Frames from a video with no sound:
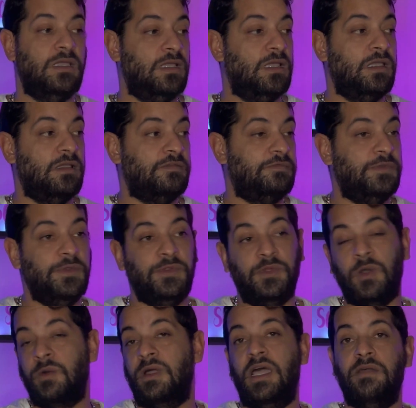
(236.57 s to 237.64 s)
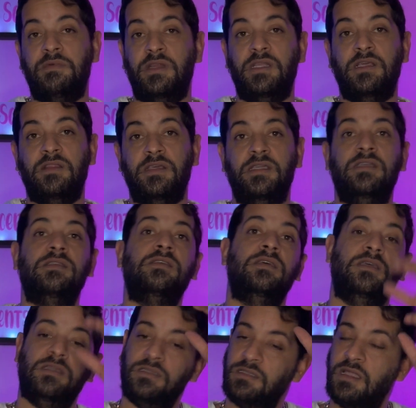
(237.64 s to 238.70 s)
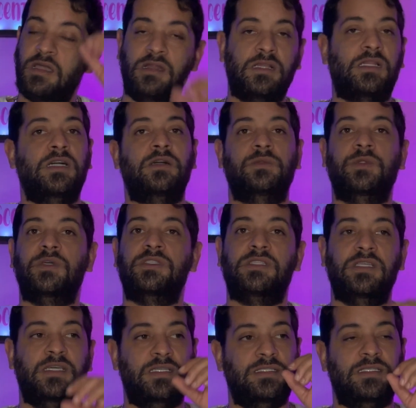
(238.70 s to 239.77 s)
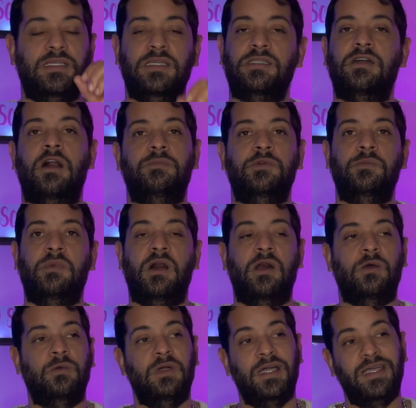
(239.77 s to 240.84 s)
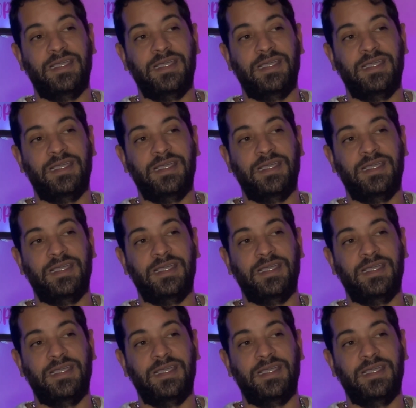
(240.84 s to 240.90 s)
If you don't have any of these, go ahead and click on those links and copy a bottle.